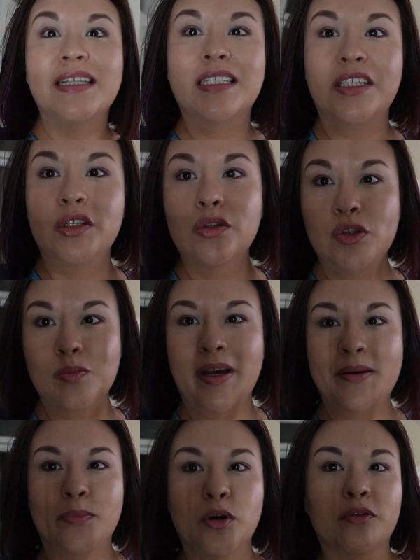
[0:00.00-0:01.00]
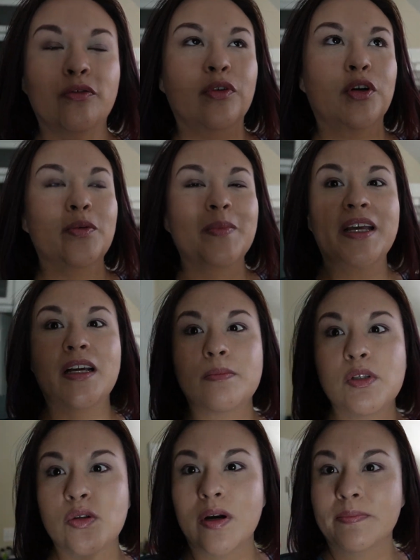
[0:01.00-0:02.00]
didn't use my preferred
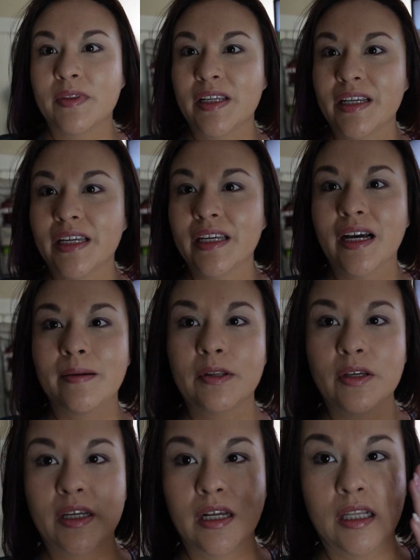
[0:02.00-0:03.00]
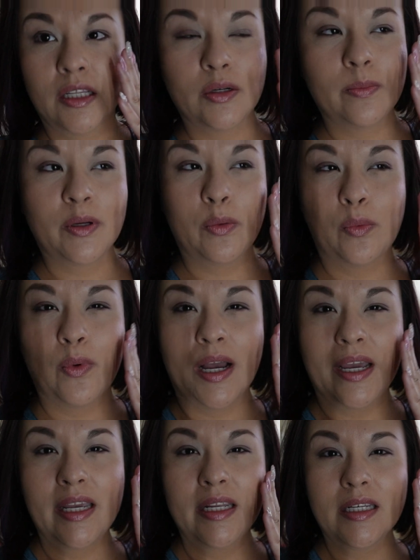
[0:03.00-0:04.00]
makeup, so I'm thinking I'm looking a little bit
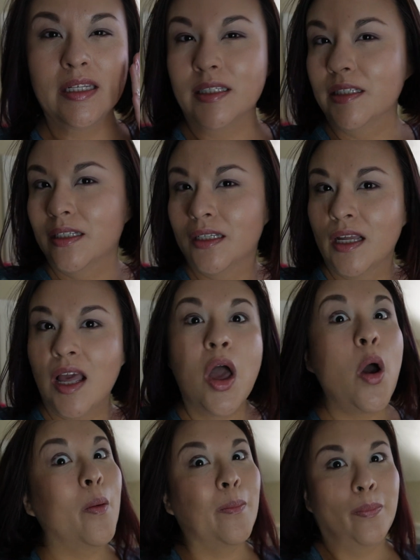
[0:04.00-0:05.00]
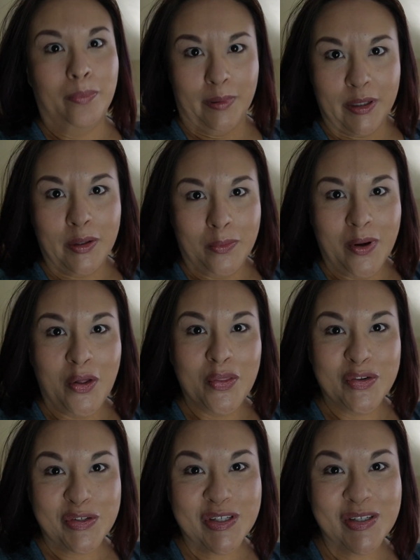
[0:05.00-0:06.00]
white. But oh well,
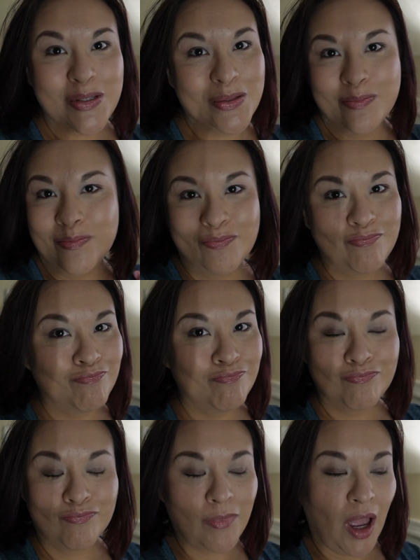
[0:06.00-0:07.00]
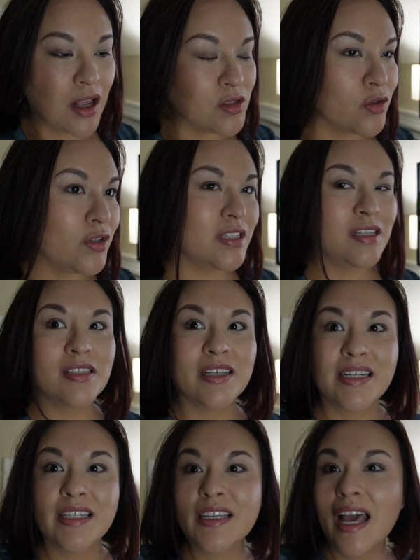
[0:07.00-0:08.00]
this is as good as it's
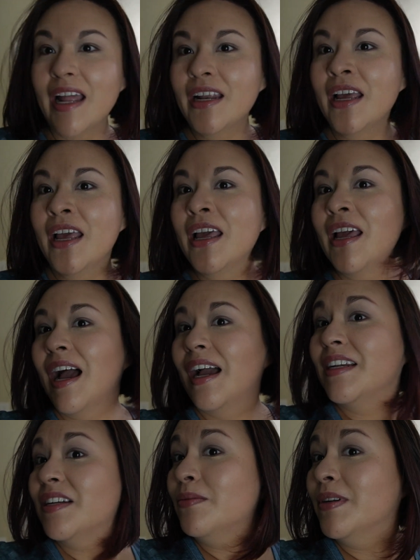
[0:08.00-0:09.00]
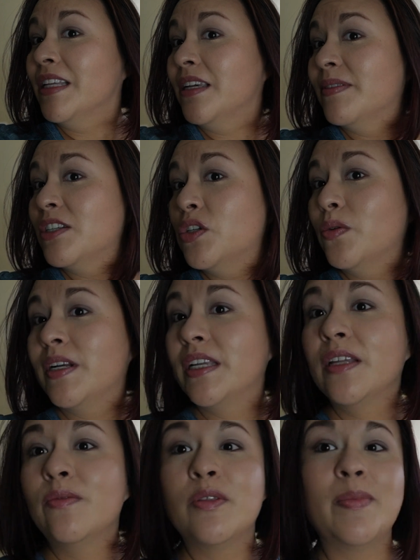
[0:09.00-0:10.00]
gonna get. I didn't really even do
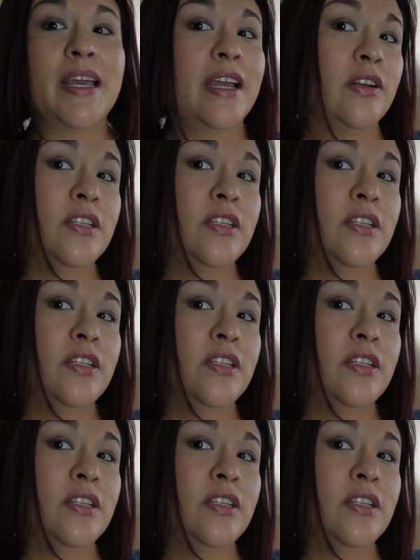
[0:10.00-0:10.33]
anything with my hair